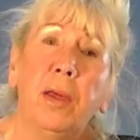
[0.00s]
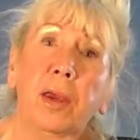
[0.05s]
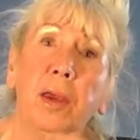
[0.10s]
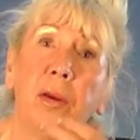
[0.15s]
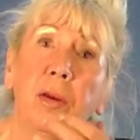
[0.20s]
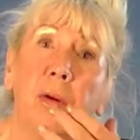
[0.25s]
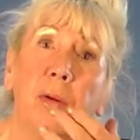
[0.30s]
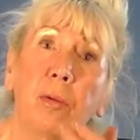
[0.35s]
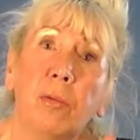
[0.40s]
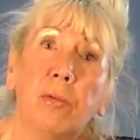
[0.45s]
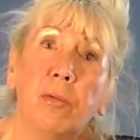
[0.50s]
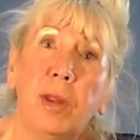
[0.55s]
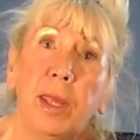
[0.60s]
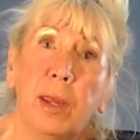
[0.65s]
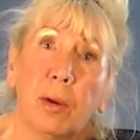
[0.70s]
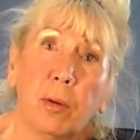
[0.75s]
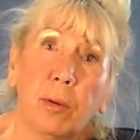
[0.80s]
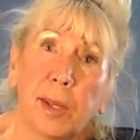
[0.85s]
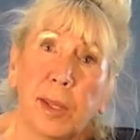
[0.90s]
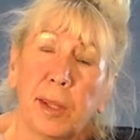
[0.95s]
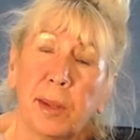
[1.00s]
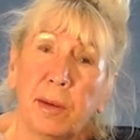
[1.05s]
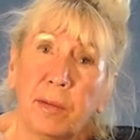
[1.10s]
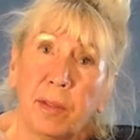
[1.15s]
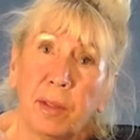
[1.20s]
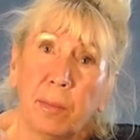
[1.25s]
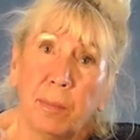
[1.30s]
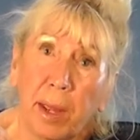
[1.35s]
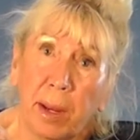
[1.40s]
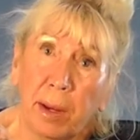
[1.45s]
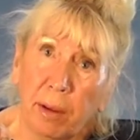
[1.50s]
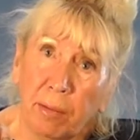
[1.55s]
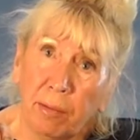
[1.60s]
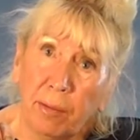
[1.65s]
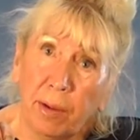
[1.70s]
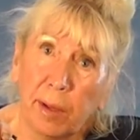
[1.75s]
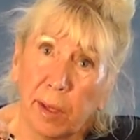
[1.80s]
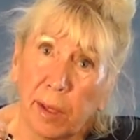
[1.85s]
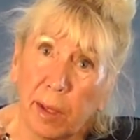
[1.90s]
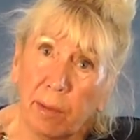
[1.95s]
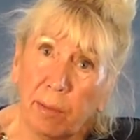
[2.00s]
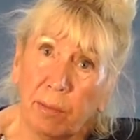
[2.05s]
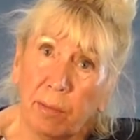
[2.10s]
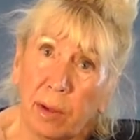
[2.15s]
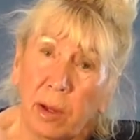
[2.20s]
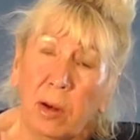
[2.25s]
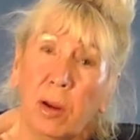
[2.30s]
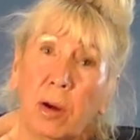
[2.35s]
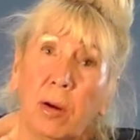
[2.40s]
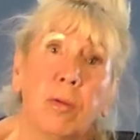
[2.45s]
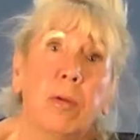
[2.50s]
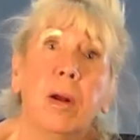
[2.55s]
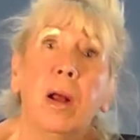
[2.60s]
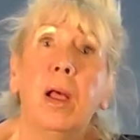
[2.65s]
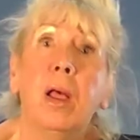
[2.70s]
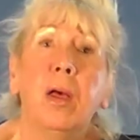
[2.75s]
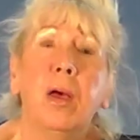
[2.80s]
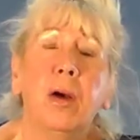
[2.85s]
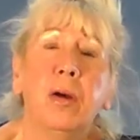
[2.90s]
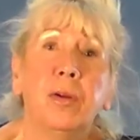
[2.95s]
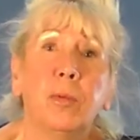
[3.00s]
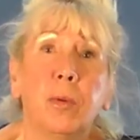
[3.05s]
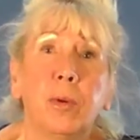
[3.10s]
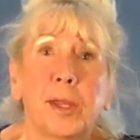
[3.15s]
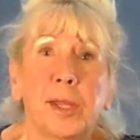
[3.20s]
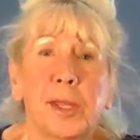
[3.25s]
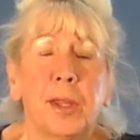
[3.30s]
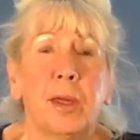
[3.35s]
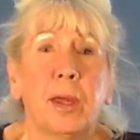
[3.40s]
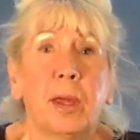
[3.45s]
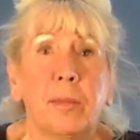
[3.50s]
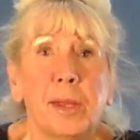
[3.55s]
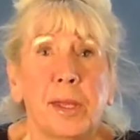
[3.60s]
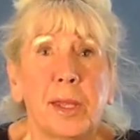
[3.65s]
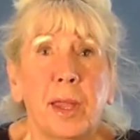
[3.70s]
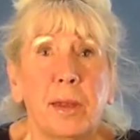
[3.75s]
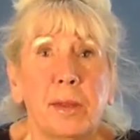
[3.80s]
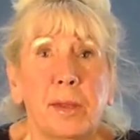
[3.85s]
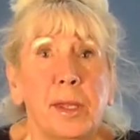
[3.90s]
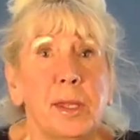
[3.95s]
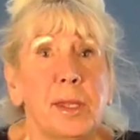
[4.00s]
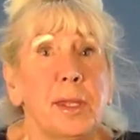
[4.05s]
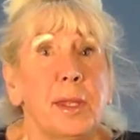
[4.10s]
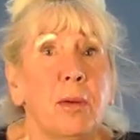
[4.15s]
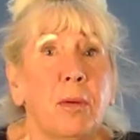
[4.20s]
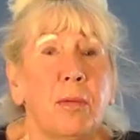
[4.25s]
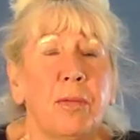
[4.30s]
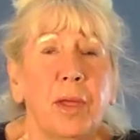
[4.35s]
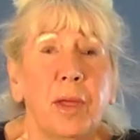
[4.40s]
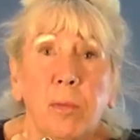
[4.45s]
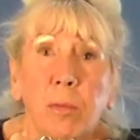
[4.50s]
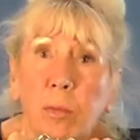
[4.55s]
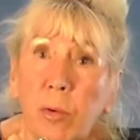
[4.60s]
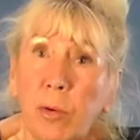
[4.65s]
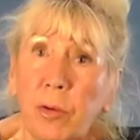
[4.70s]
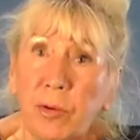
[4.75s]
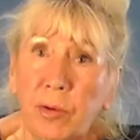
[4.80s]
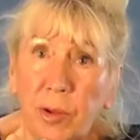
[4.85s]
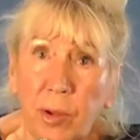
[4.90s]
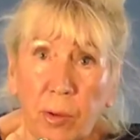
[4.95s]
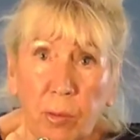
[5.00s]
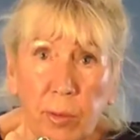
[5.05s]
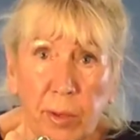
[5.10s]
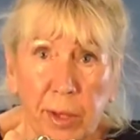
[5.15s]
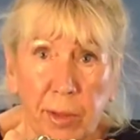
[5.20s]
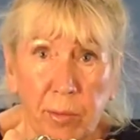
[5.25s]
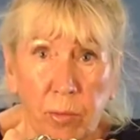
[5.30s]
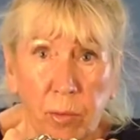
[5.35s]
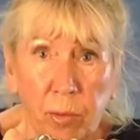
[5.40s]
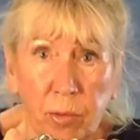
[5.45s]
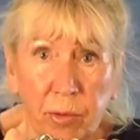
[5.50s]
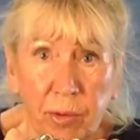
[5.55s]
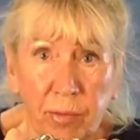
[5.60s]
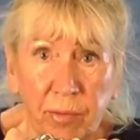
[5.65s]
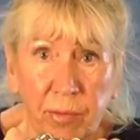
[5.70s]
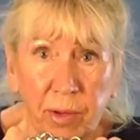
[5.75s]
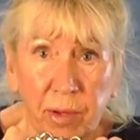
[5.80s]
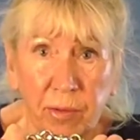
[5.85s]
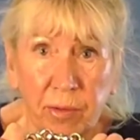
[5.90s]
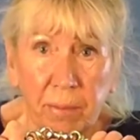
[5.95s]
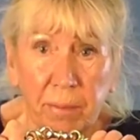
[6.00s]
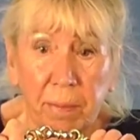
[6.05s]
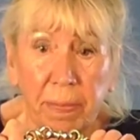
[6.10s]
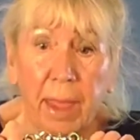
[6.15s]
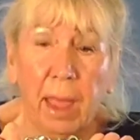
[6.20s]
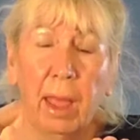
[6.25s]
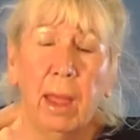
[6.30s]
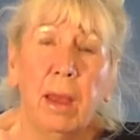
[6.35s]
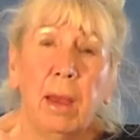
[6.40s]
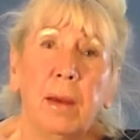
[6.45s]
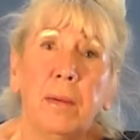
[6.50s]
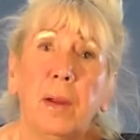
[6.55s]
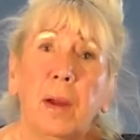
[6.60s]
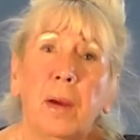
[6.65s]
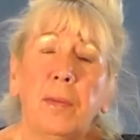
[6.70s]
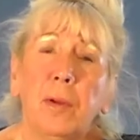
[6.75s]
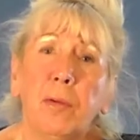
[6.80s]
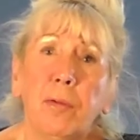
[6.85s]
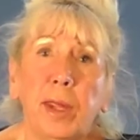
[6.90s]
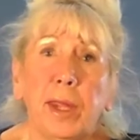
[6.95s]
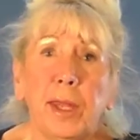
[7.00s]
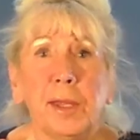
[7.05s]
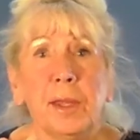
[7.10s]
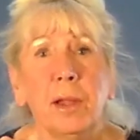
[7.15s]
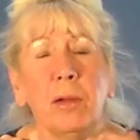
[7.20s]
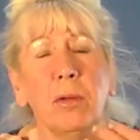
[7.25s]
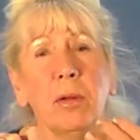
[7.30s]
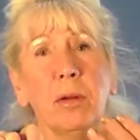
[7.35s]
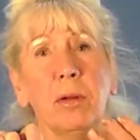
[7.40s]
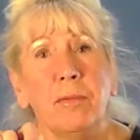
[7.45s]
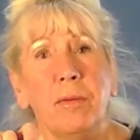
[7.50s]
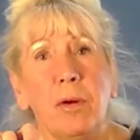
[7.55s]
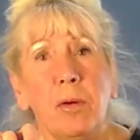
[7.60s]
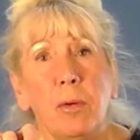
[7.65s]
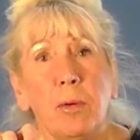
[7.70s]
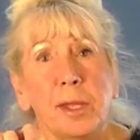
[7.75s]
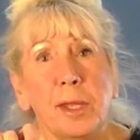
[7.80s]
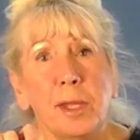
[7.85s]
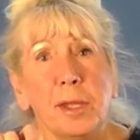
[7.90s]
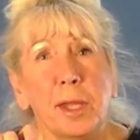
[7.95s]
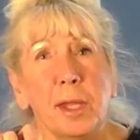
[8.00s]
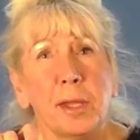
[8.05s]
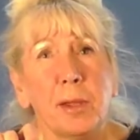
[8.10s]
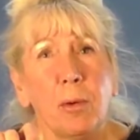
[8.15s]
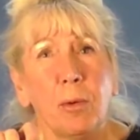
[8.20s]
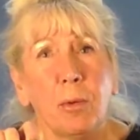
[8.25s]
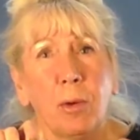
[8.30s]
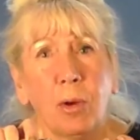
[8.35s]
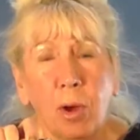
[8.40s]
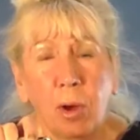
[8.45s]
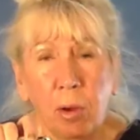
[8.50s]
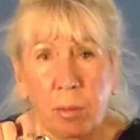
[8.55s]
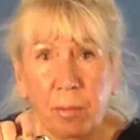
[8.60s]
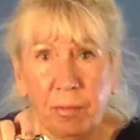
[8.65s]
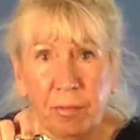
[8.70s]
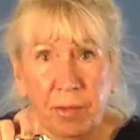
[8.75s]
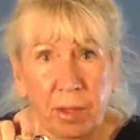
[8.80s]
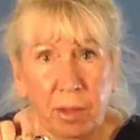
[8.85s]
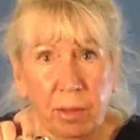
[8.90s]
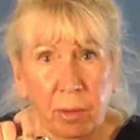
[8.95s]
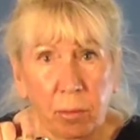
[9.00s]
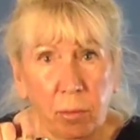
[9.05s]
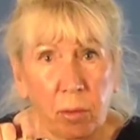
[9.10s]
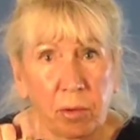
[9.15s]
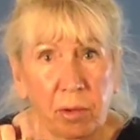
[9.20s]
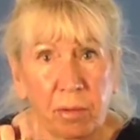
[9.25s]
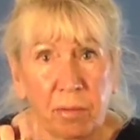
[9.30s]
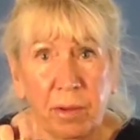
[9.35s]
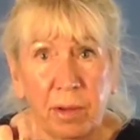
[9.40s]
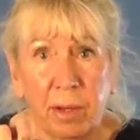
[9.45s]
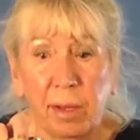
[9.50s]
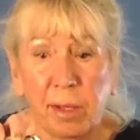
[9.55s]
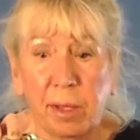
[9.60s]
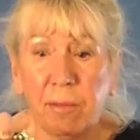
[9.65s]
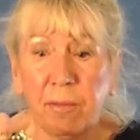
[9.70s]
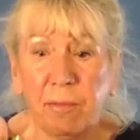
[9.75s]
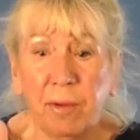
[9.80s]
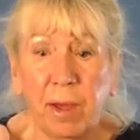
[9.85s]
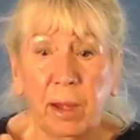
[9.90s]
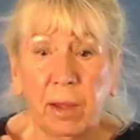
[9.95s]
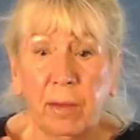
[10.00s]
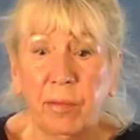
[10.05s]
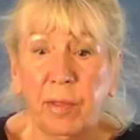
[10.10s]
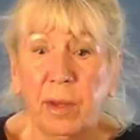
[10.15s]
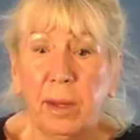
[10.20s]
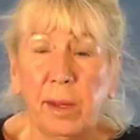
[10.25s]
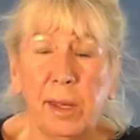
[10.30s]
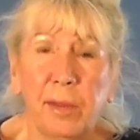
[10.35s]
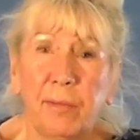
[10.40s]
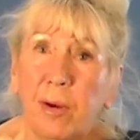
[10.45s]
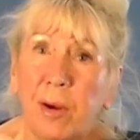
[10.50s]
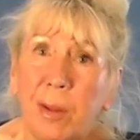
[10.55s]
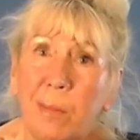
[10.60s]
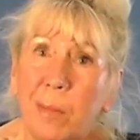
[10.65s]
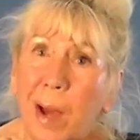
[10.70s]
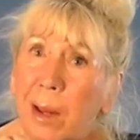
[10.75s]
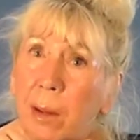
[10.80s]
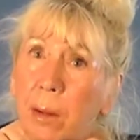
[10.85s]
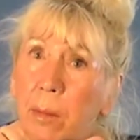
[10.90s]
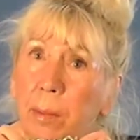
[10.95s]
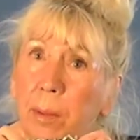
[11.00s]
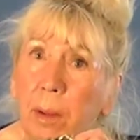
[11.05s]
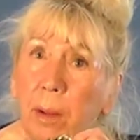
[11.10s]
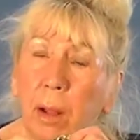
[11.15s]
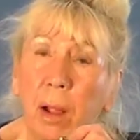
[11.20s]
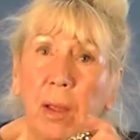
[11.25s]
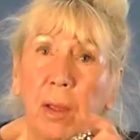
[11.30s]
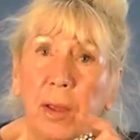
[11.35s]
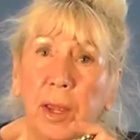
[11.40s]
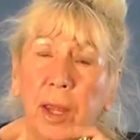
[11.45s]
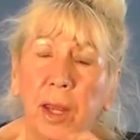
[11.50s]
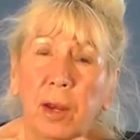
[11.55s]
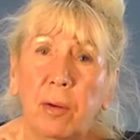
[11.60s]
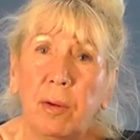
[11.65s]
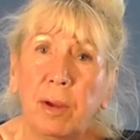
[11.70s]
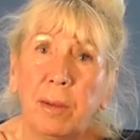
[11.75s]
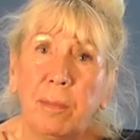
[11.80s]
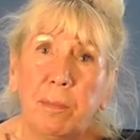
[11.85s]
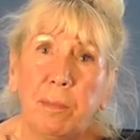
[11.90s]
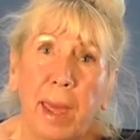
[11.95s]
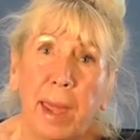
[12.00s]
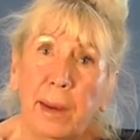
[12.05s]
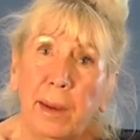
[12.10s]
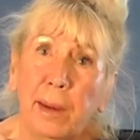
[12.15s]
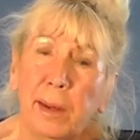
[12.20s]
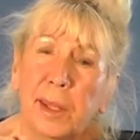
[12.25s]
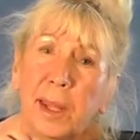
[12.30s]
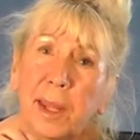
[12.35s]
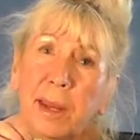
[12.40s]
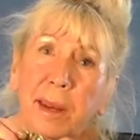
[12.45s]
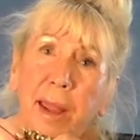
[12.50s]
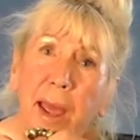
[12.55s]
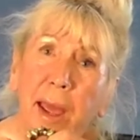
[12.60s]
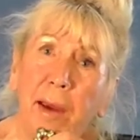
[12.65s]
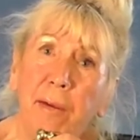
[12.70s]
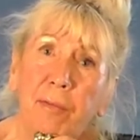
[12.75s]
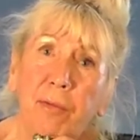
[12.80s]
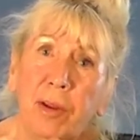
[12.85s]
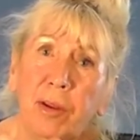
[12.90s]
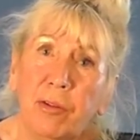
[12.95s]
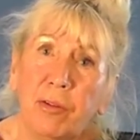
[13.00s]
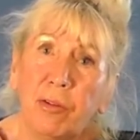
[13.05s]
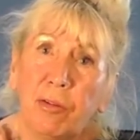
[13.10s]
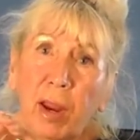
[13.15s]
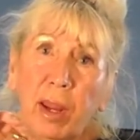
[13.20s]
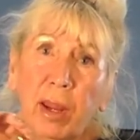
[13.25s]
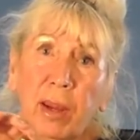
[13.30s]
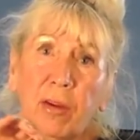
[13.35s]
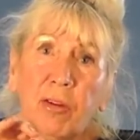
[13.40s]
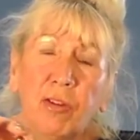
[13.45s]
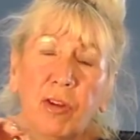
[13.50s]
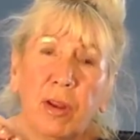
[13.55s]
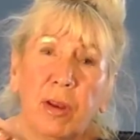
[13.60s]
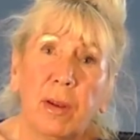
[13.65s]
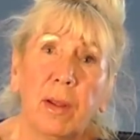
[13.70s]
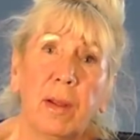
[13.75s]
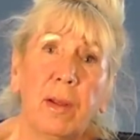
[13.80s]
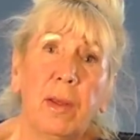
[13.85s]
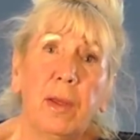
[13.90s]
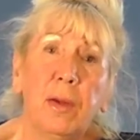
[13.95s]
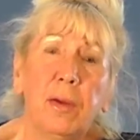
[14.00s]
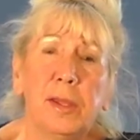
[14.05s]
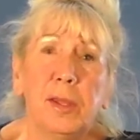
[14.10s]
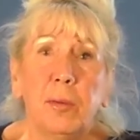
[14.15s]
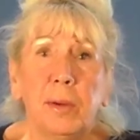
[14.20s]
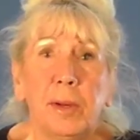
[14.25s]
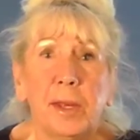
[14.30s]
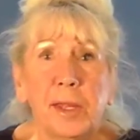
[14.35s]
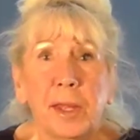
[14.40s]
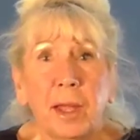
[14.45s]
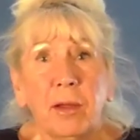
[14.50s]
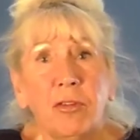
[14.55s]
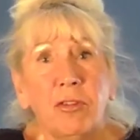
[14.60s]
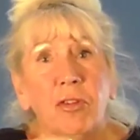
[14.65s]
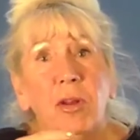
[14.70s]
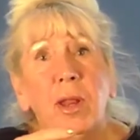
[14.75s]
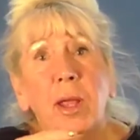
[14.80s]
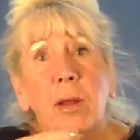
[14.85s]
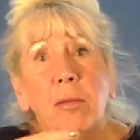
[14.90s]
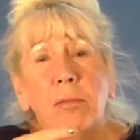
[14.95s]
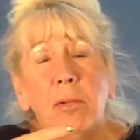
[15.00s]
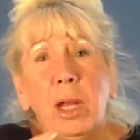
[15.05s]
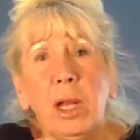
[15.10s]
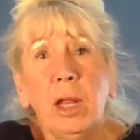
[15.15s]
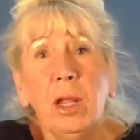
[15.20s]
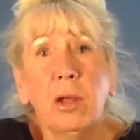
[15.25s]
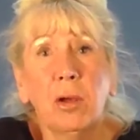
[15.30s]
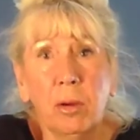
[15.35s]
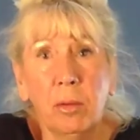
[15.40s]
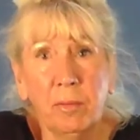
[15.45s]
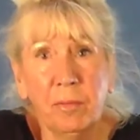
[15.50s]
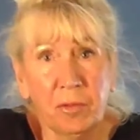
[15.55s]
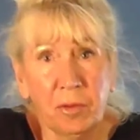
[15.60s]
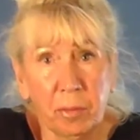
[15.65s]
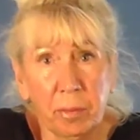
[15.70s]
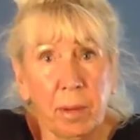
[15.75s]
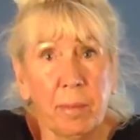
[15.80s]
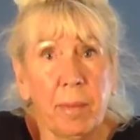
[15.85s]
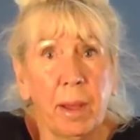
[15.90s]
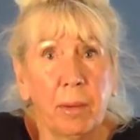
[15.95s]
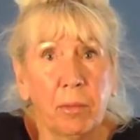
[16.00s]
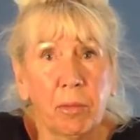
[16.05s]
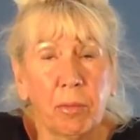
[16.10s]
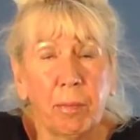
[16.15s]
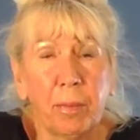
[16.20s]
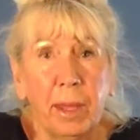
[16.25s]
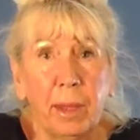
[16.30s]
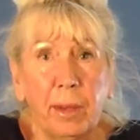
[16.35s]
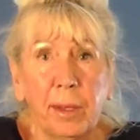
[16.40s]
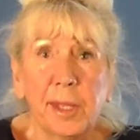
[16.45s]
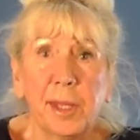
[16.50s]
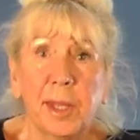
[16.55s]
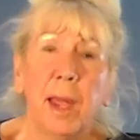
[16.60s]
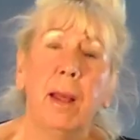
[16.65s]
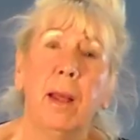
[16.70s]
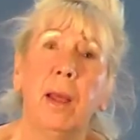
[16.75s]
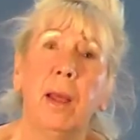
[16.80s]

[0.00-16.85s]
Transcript: reconsider the benefits and, under what circumstances, they would use the Waterford. Now, the reason a lot of horses are so comfy in the Waterford is the fact that it's very malleable. It bends in every direction. So it's actually a really comfortable mouthpiece.